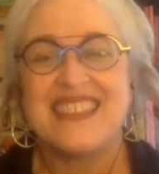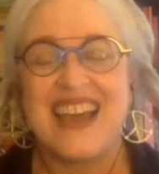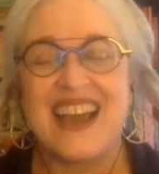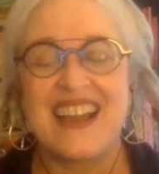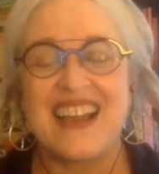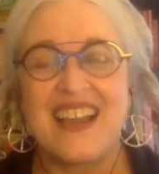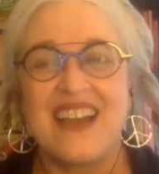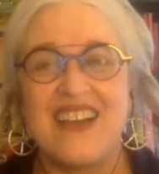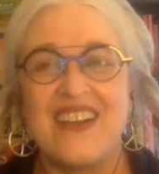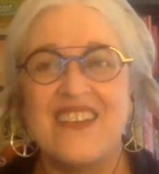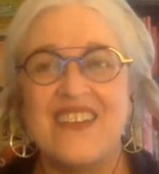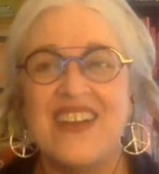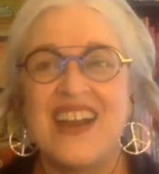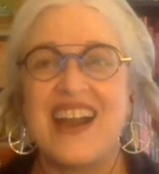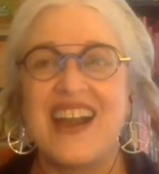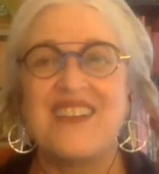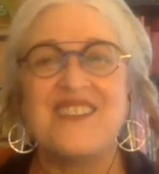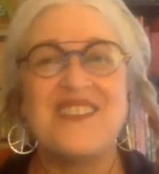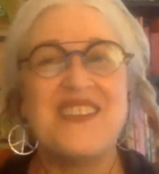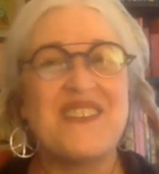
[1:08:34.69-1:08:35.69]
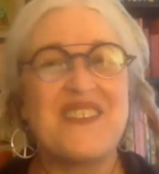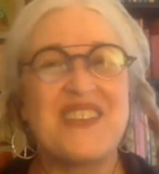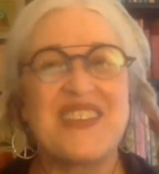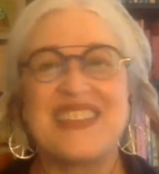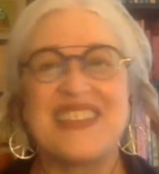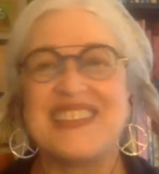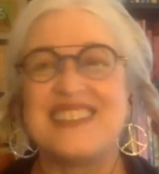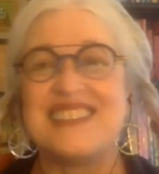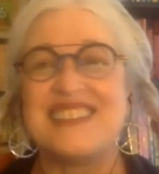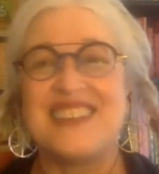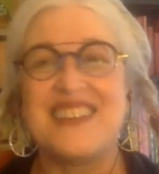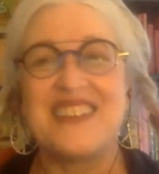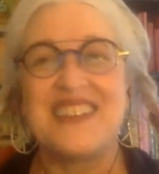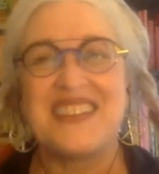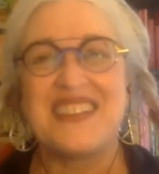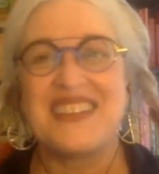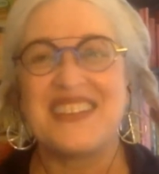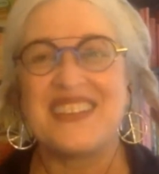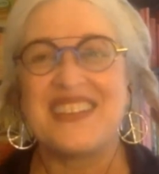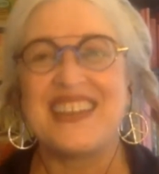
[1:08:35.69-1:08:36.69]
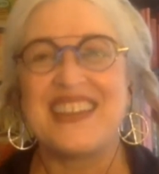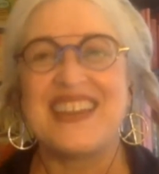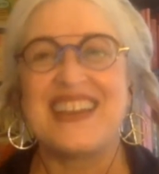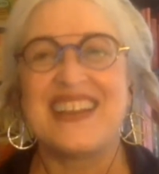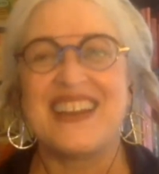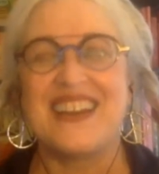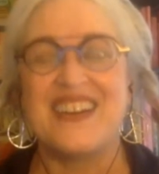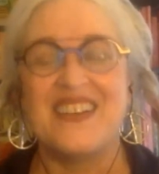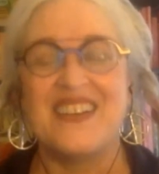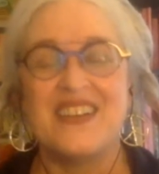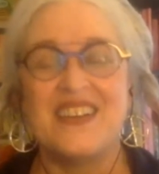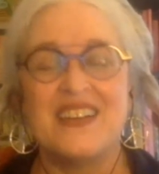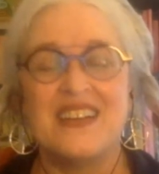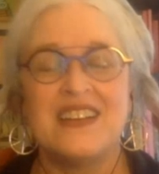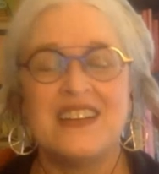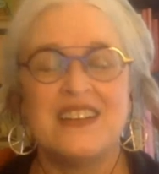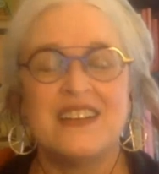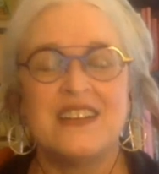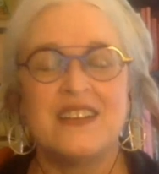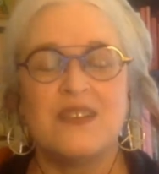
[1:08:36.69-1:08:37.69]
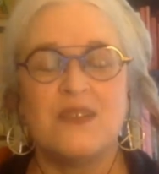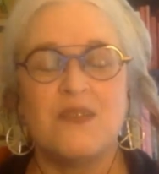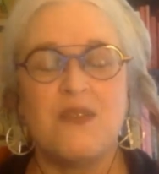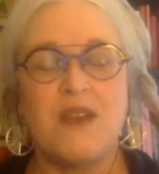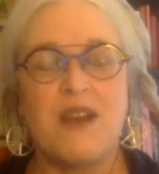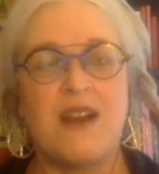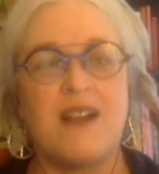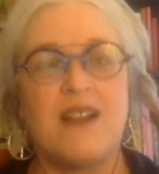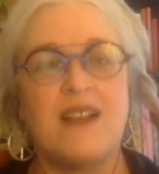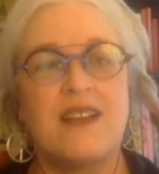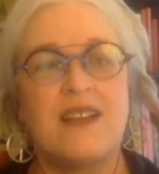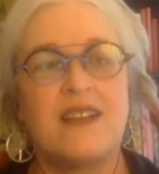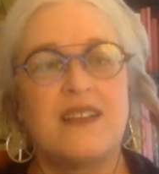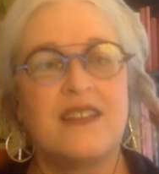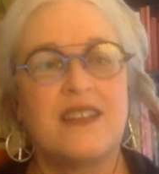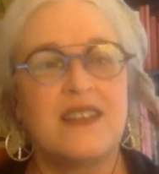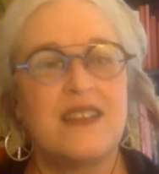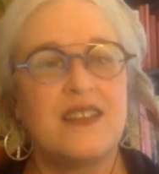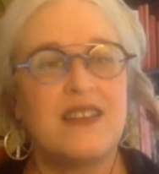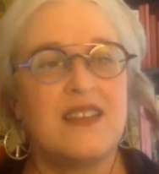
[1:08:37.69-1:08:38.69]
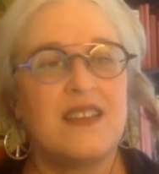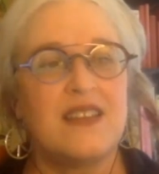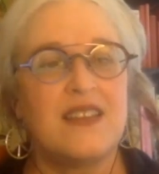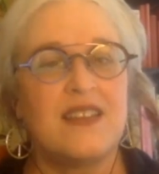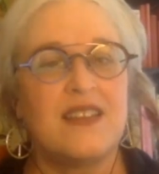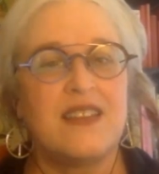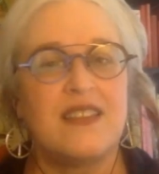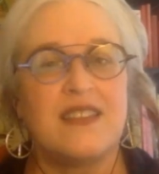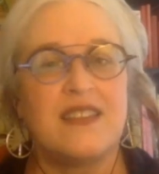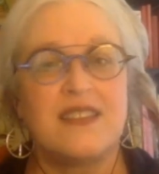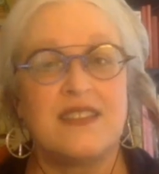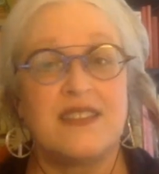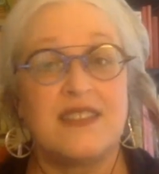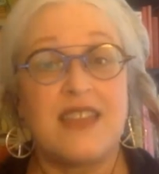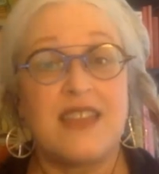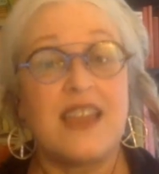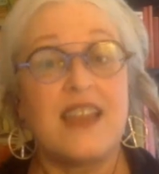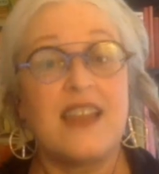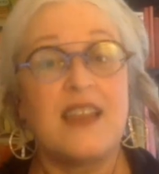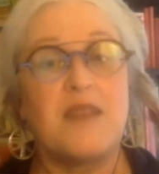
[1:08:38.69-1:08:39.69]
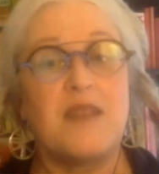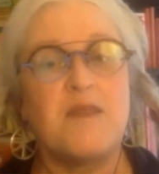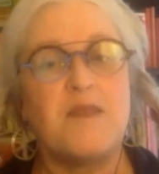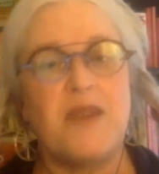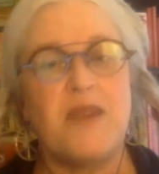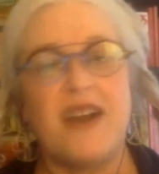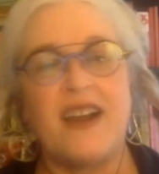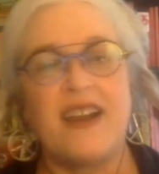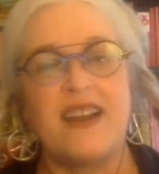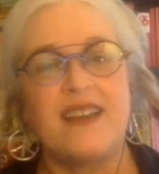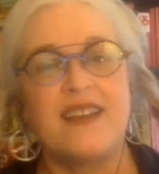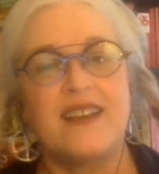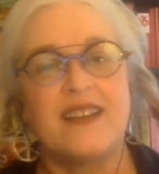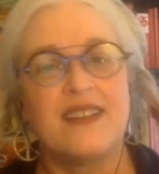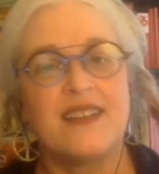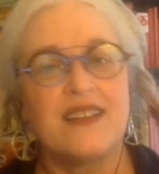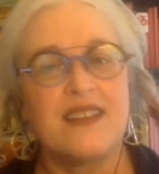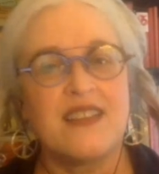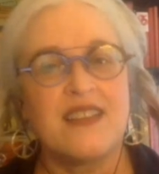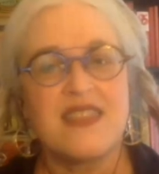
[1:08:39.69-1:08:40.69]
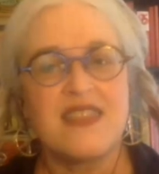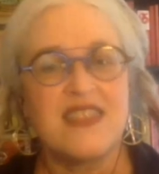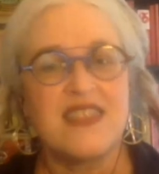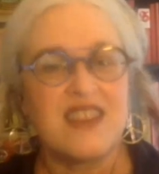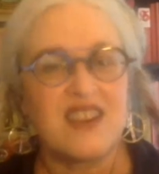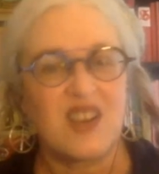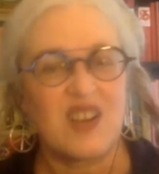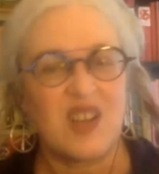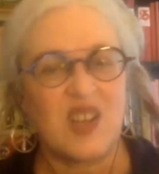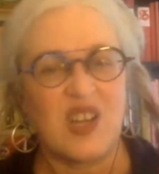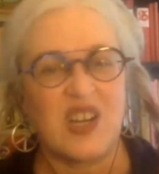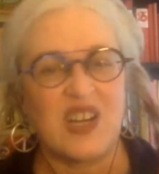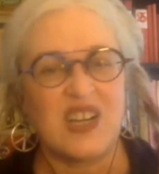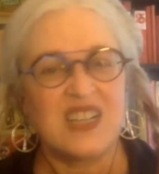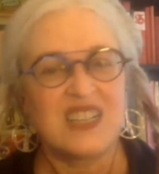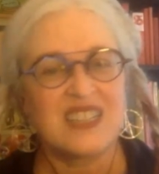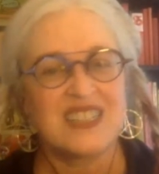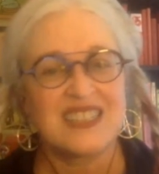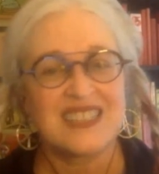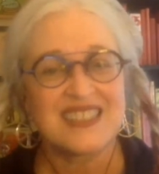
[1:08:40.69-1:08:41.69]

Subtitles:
I go, I remember this so clearly. I go, "Well, they didn't bite. Their loss."